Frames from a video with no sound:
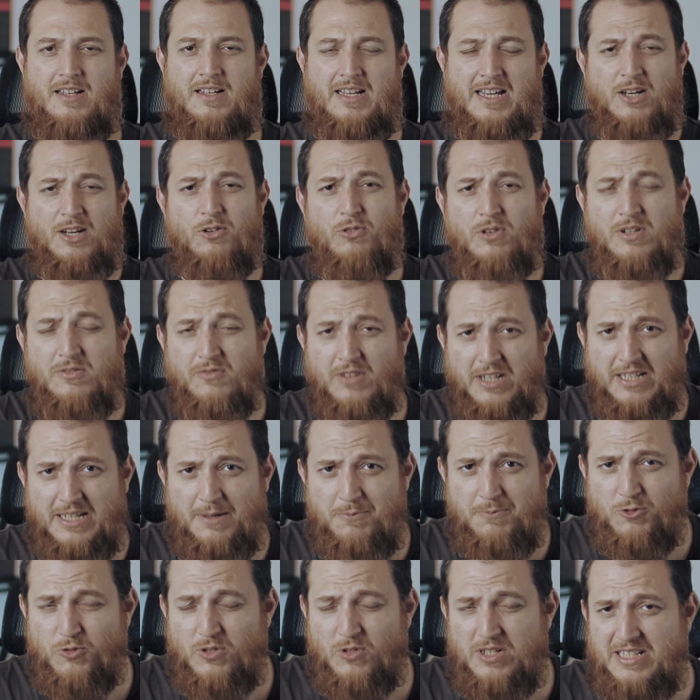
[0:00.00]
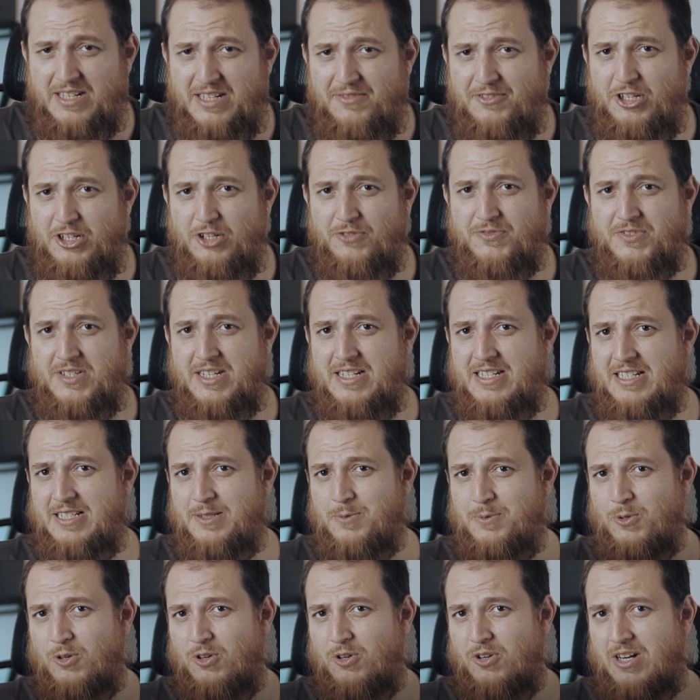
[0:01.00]
Hello and welcome to another video of Scent
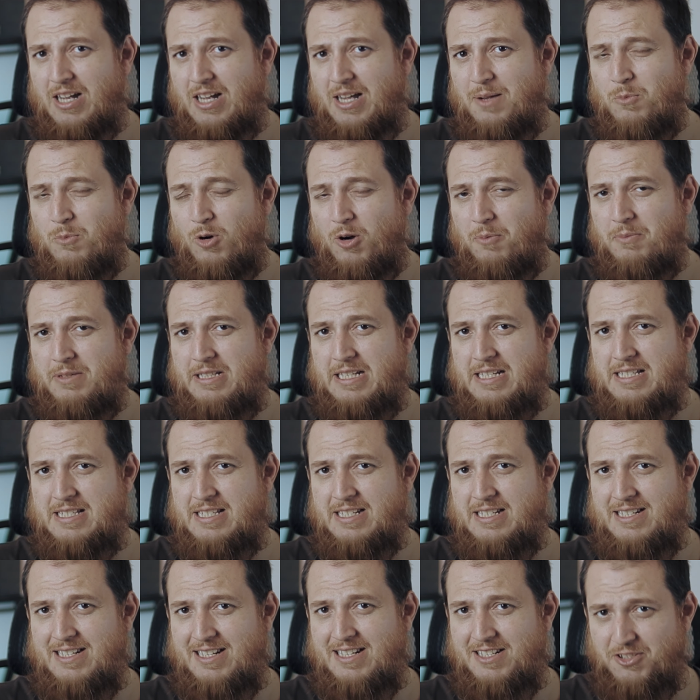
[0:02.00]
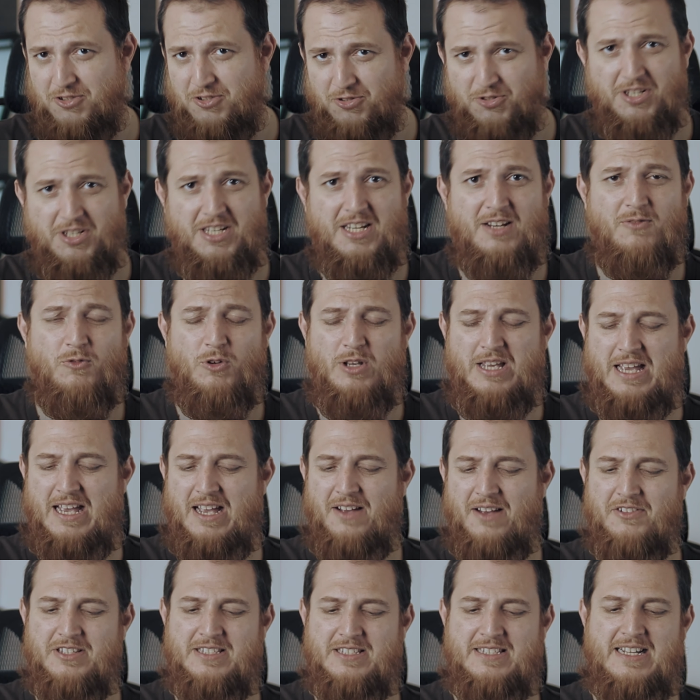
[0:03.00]
Explorer. I am Mohammed Hassan and today we
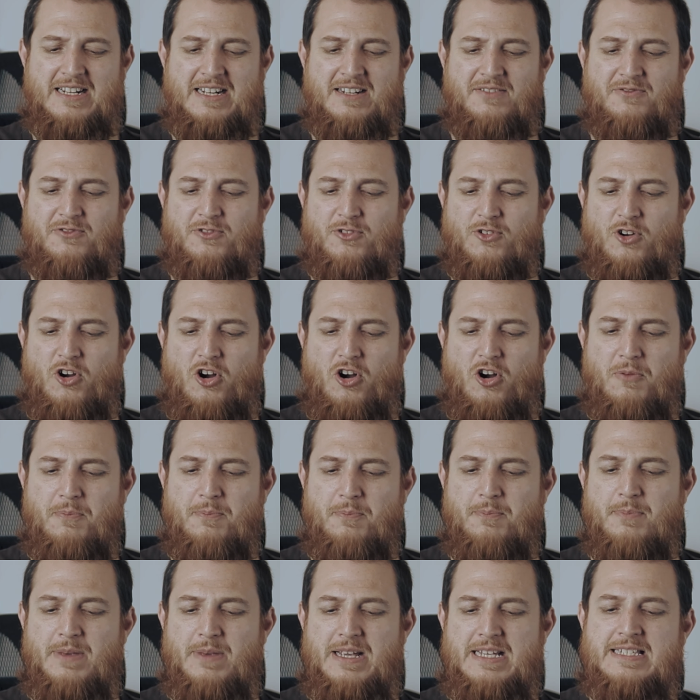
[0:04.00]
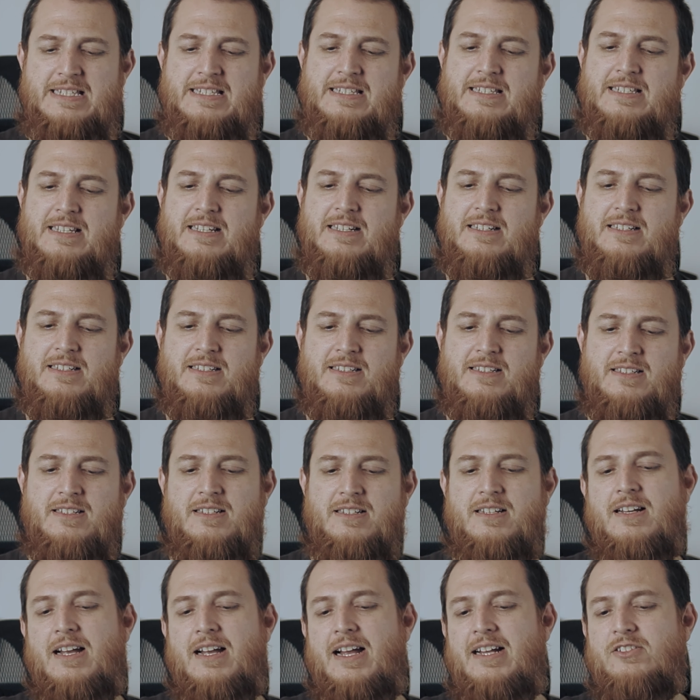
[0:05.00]
have a scent from
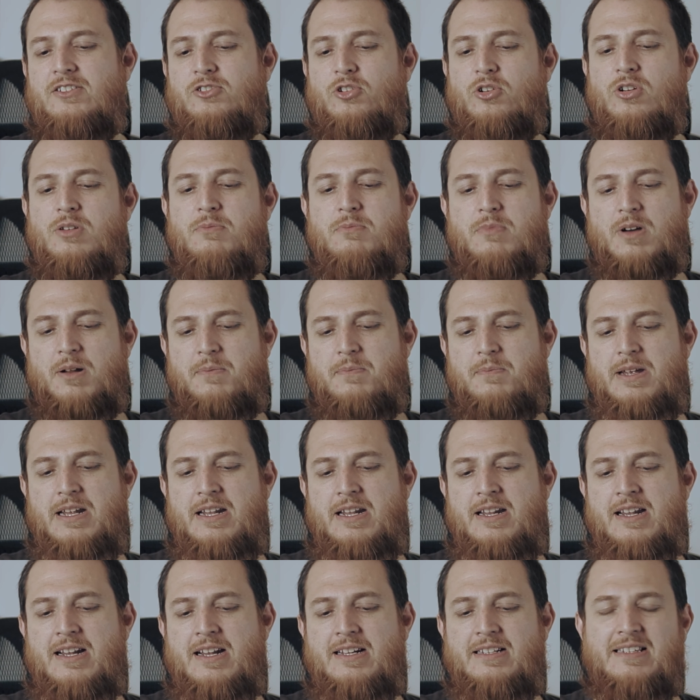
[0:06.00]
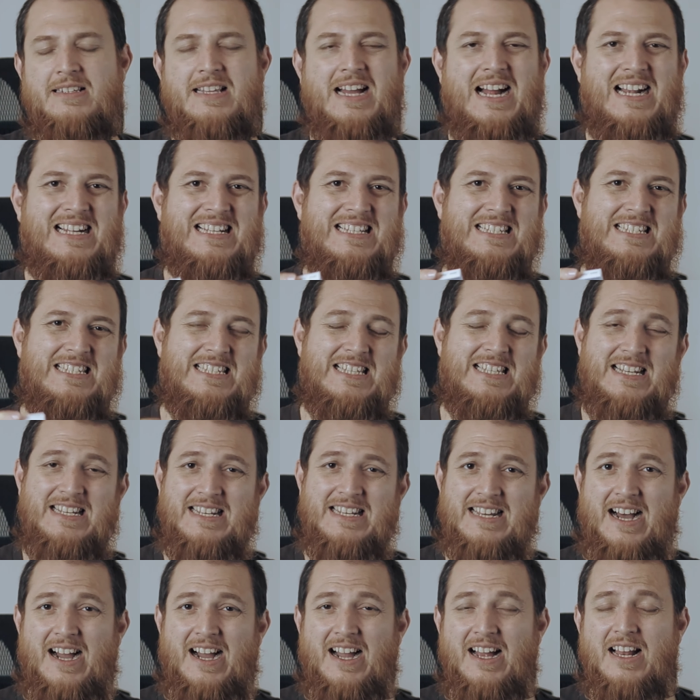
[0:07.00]
Maison Anthony Marmin and that is the
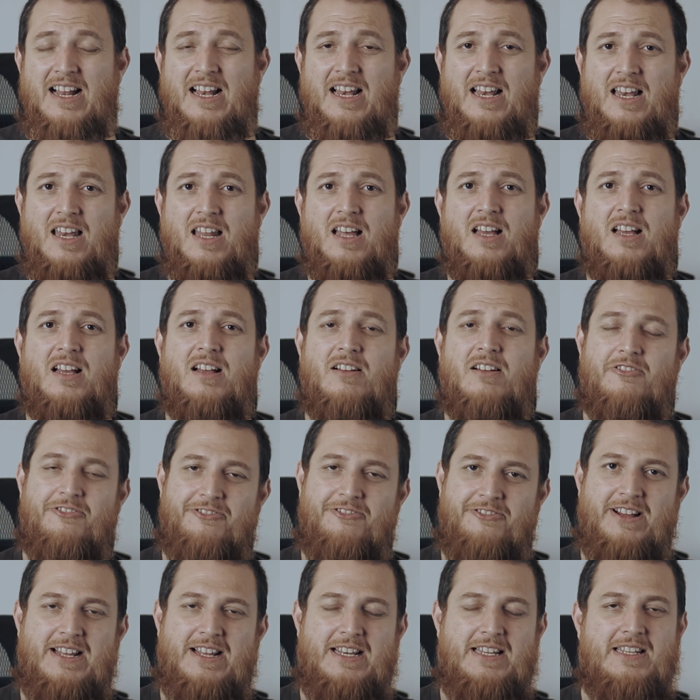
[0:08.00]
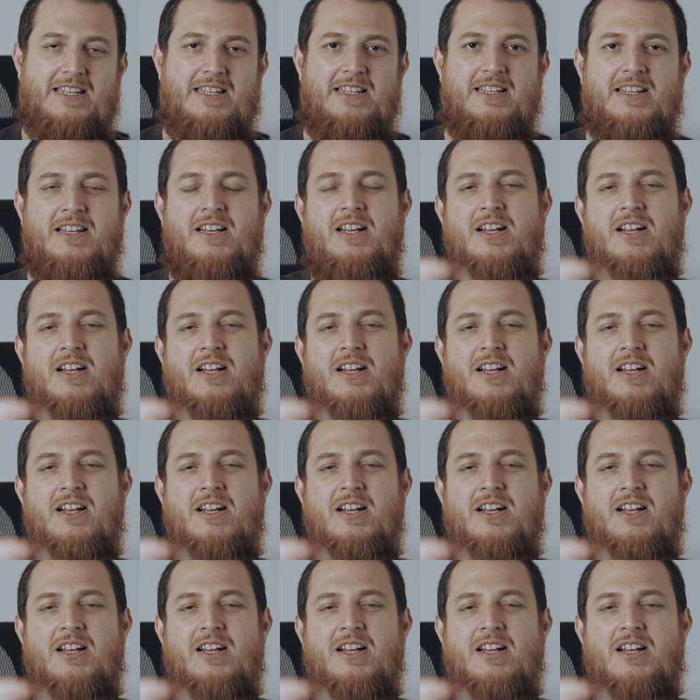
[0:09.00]
Nile Valley.